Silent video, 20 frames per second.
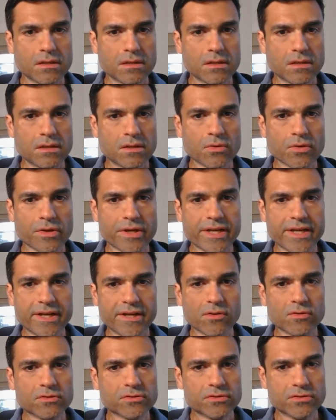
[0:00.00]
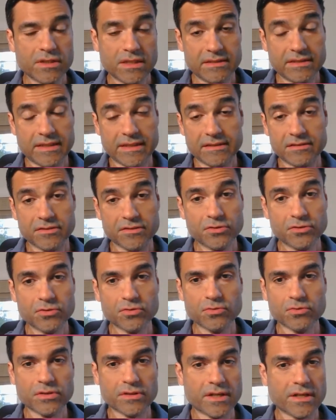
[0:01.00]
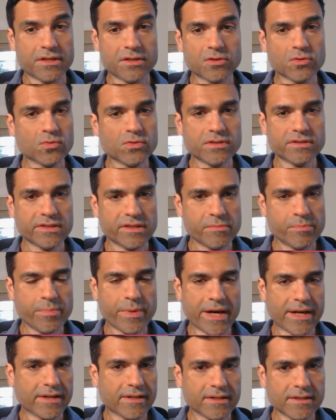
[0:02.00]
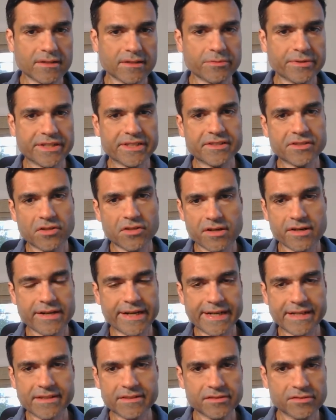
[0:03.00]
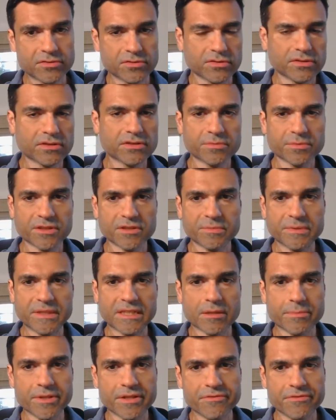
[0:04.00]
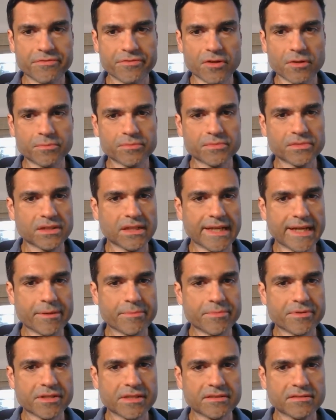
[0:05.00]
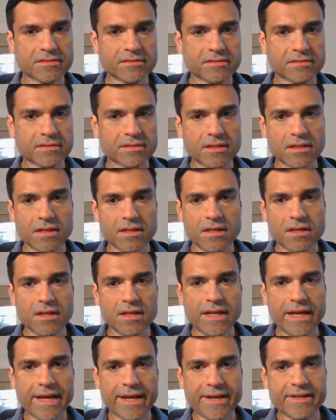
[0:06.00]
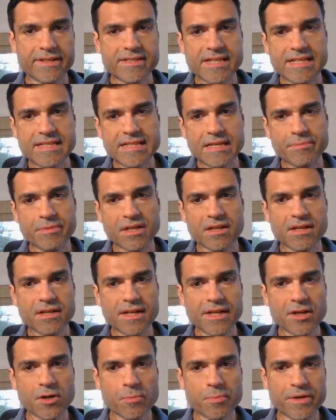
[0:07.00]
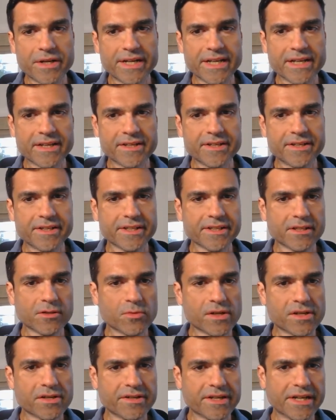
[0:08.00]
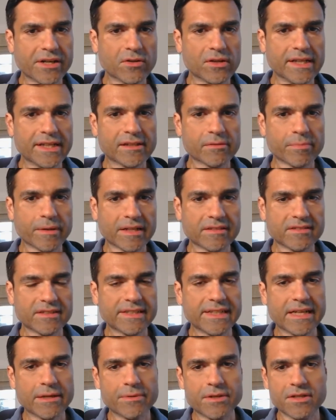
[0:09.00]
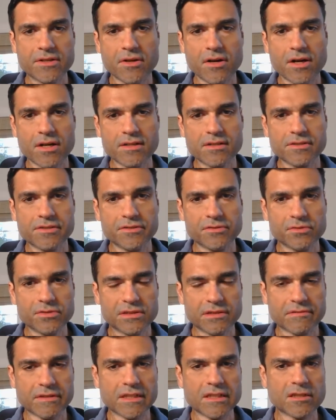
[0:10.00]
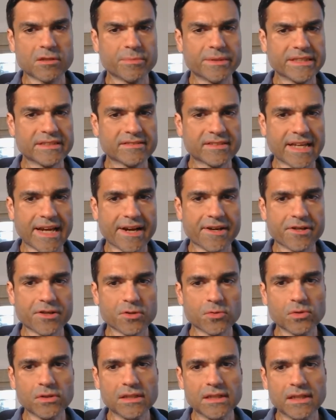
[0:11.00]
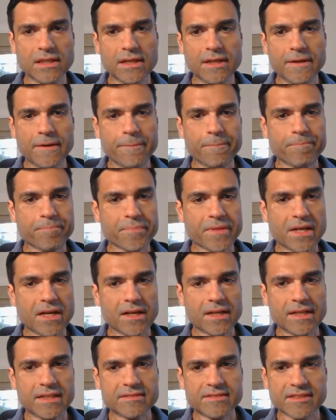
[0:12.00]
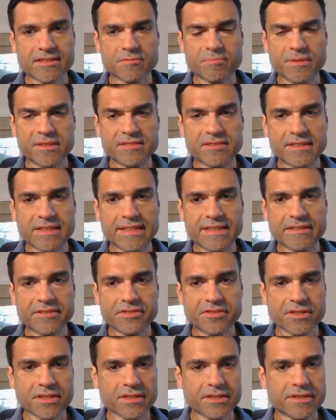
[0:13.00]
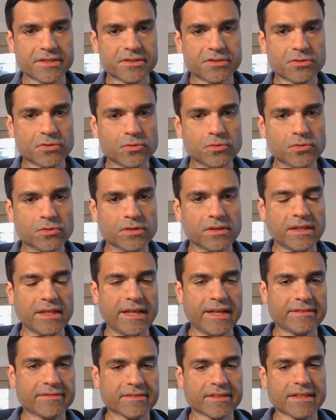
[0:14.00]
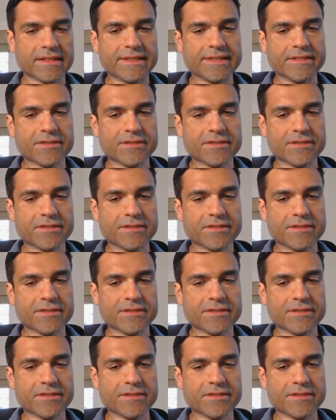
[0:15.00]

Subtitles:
Okay, it also has access to run tools in parallel. We did not write this, so this must be coming from the libraries. And it says I'm currently operating in a tier 1 read-only capacity. I will not use the vulnerability scan tool unless explicitly instructed to escalate.